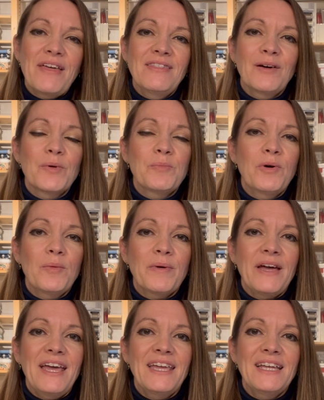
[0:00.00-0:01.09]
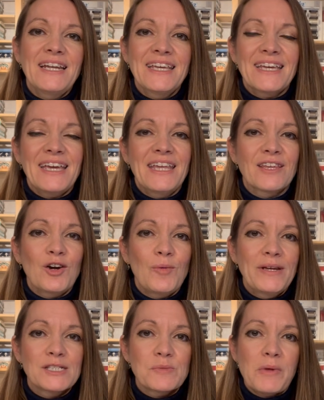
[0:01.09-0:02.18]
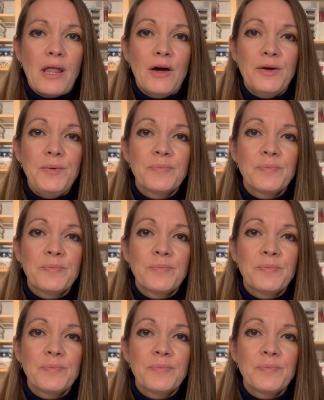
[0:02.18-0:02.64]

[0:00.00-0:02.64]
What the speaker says: then I will pop a link in the comments below.